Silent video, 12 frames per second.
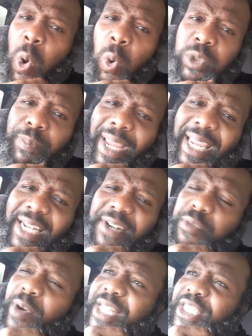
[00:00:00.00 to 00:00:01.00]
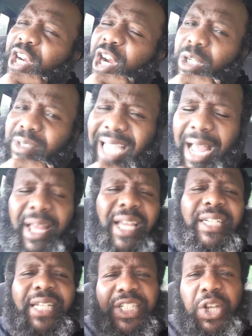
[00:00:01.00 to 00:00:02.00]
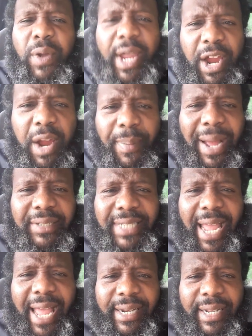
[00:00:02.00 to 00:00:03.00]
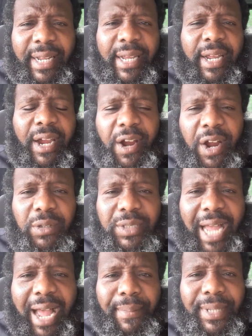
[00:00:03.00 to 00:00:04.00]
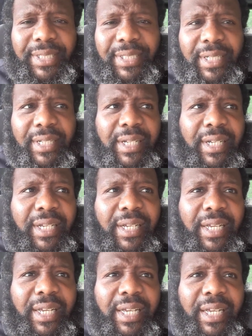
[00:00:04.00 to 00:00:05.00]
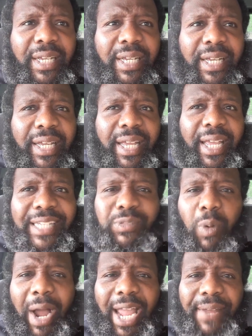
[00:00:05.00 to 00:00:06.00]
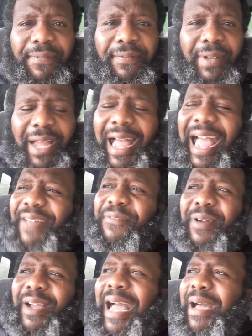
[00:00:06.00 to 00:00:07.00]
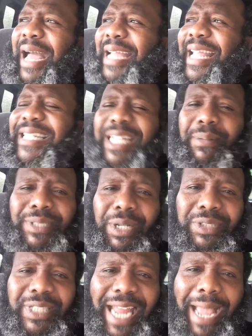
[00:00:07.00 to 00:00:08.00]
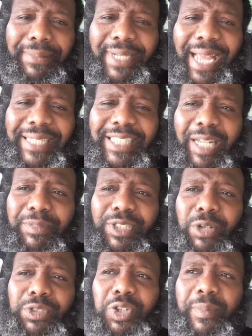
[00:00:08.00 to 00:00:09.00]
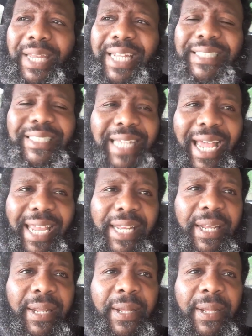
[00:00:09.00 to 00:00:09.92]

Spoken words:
speaking of which, did you hear about that? Earl Thomas? His wife, I guess he was on Snapchat, some social media site,